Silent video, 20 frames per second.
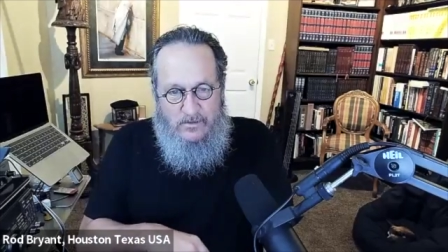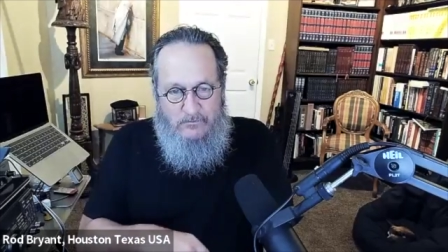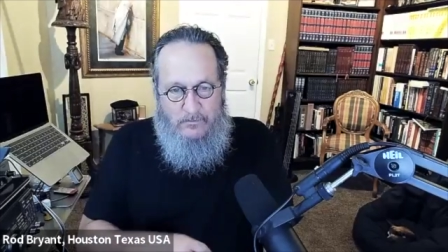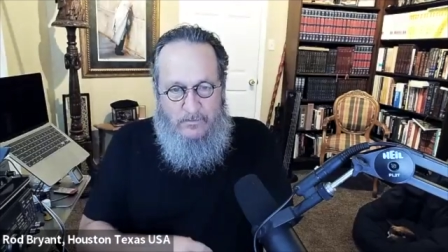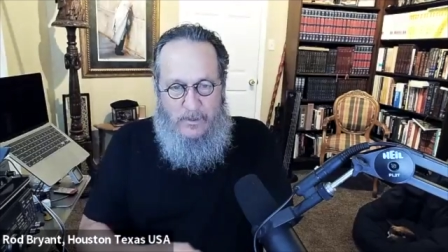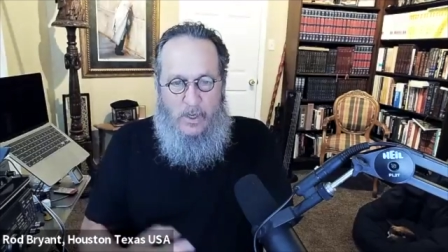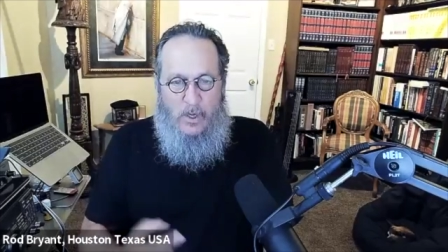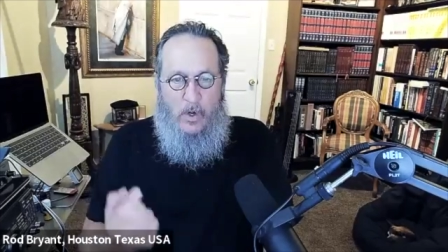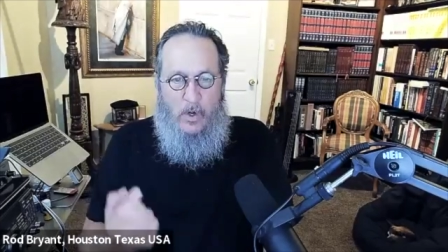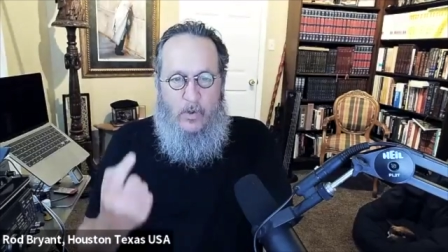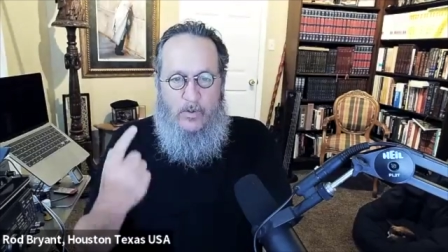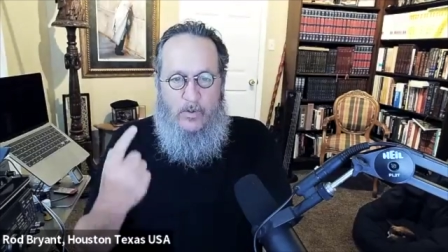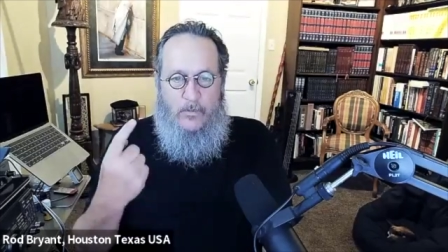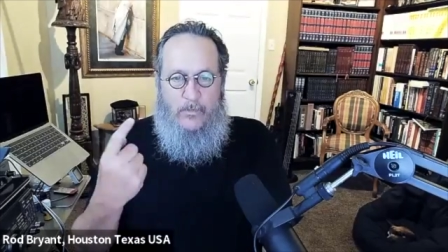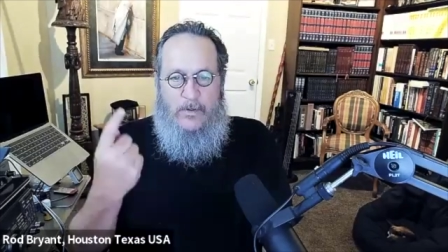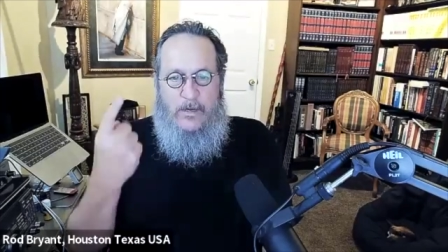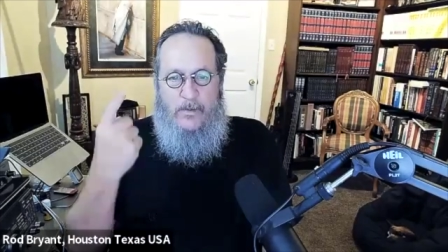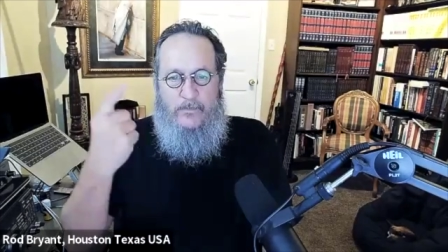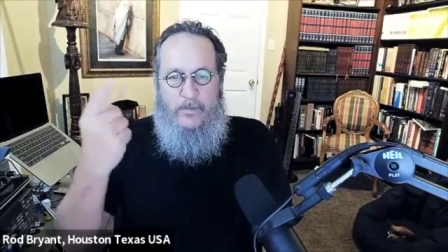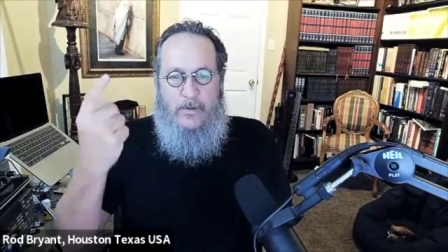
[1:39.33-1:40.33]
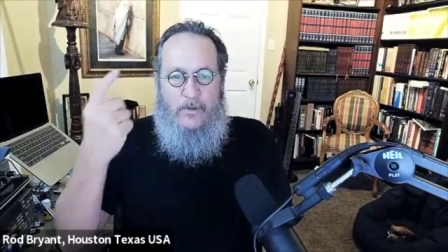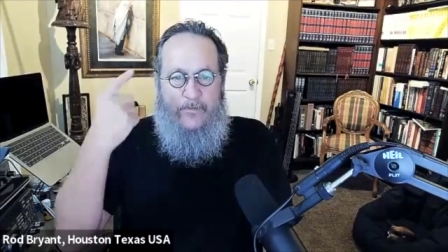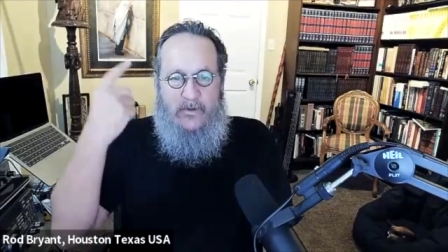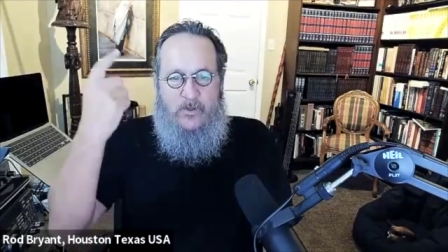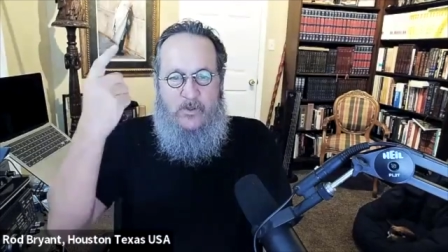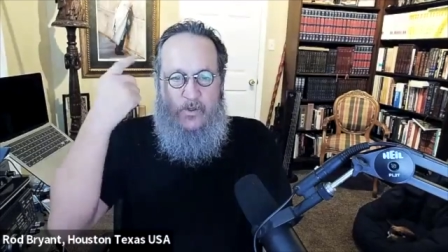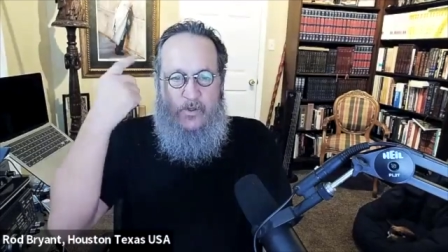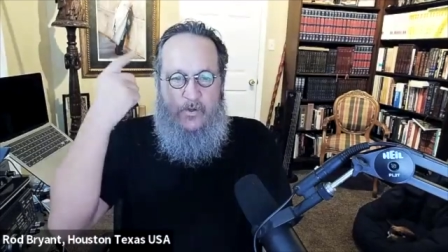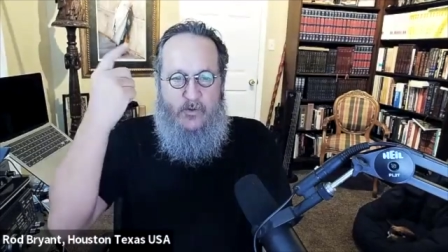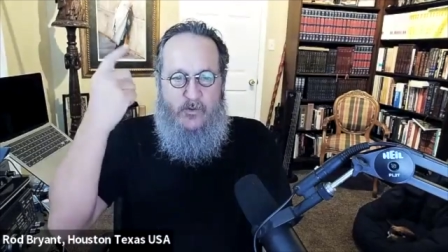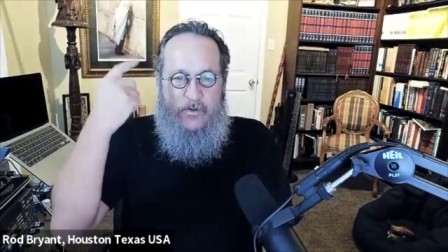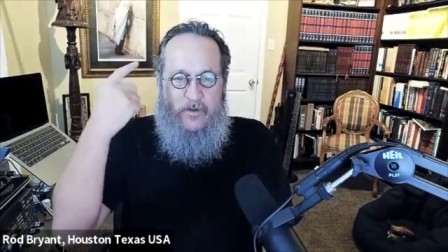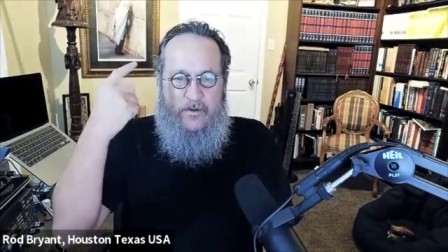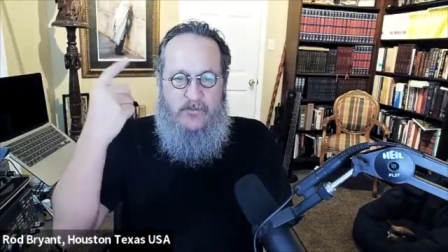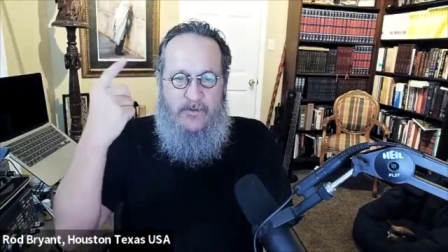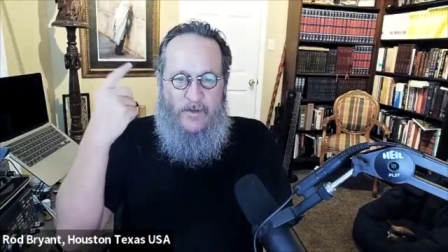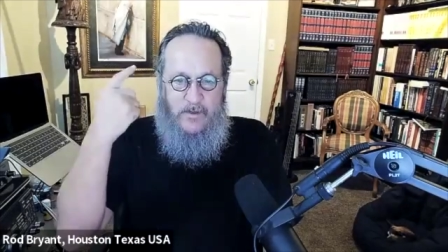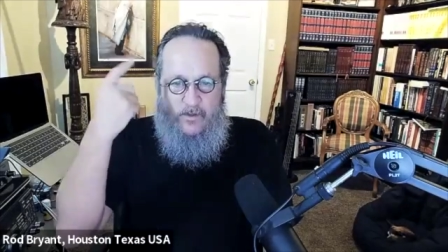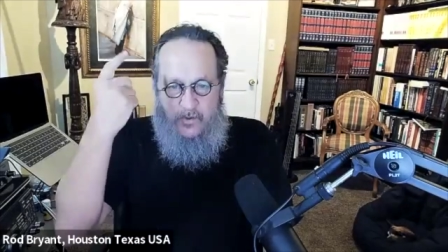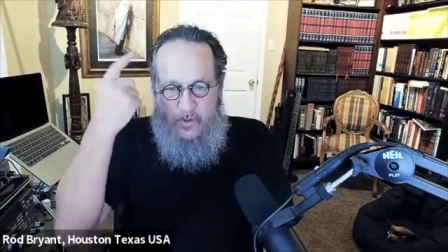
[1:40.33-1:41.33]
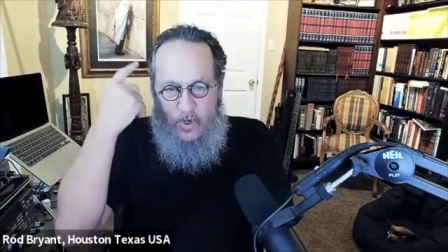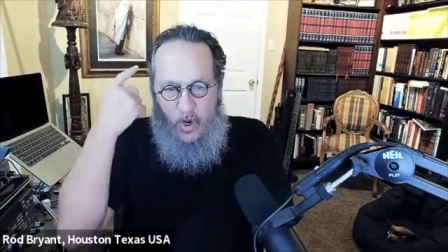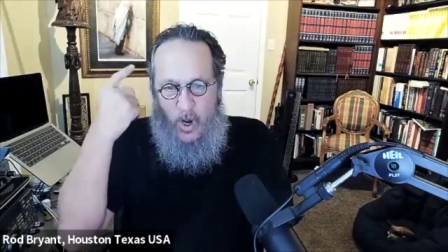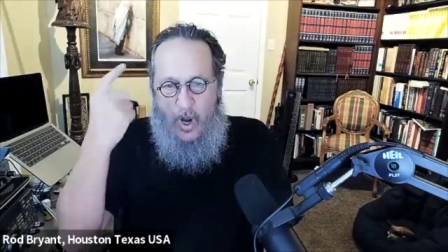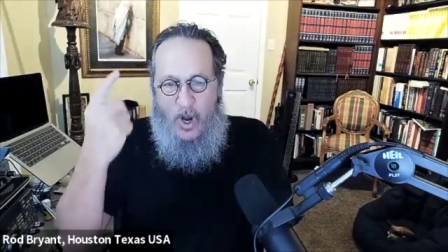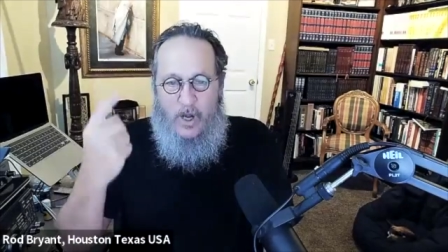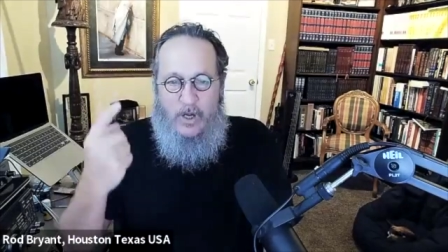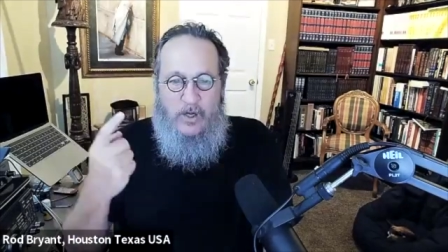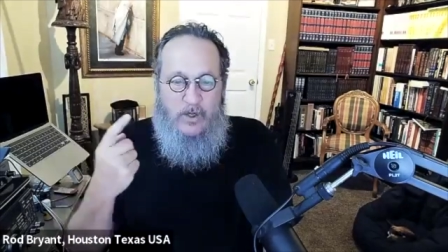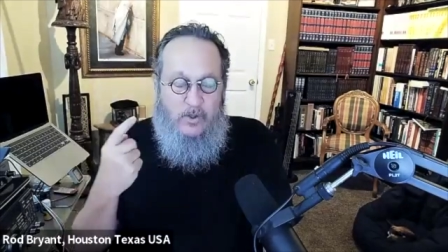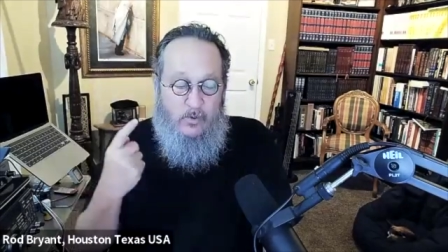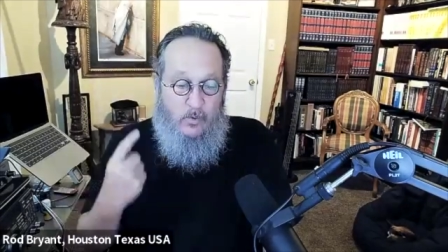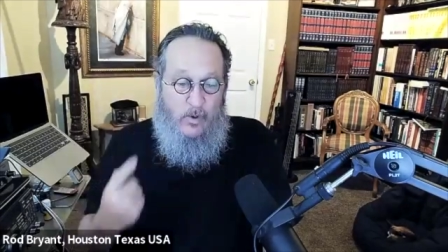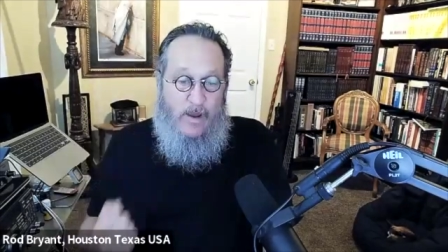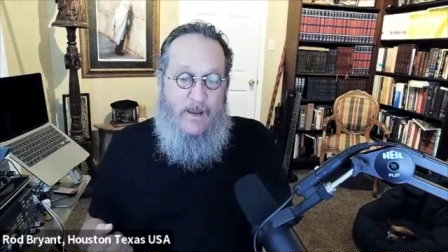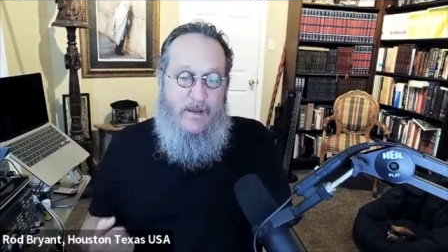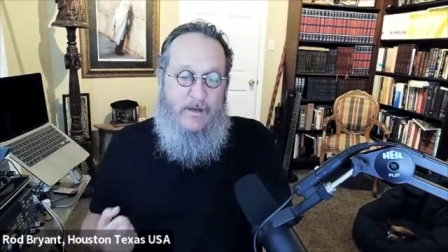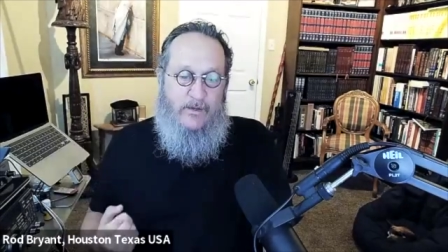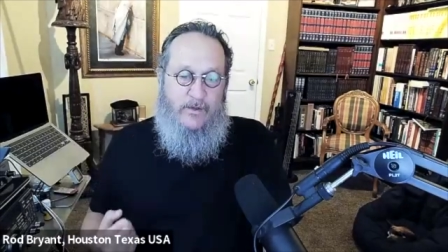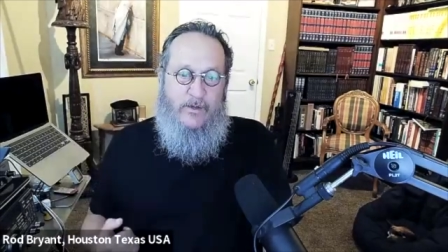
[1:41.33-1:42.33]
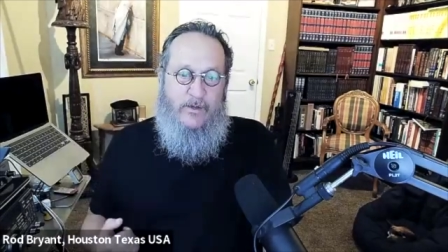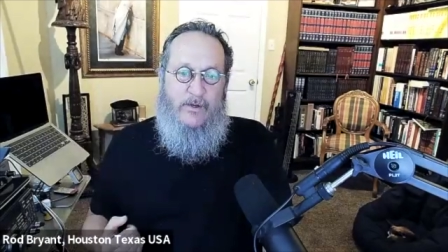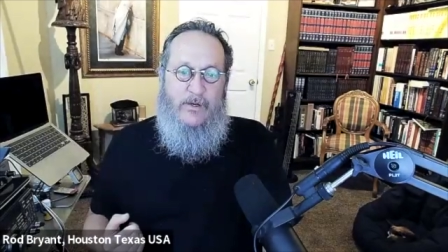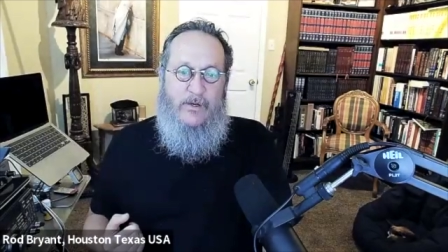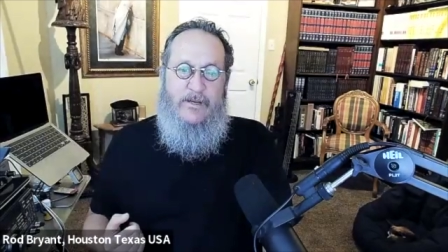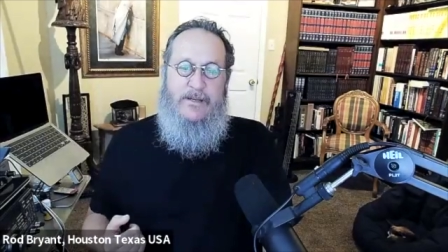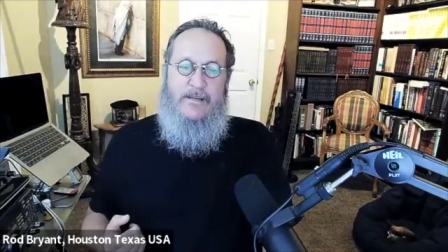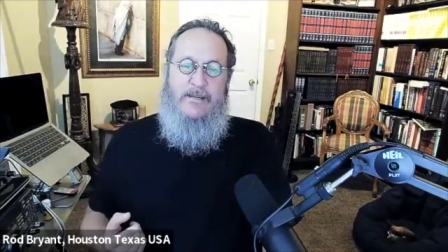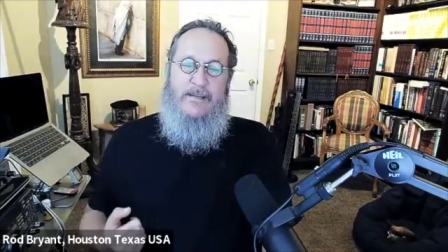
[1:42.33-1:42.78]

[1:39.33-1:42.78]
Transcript: Behold, the people of the children of Israel are greater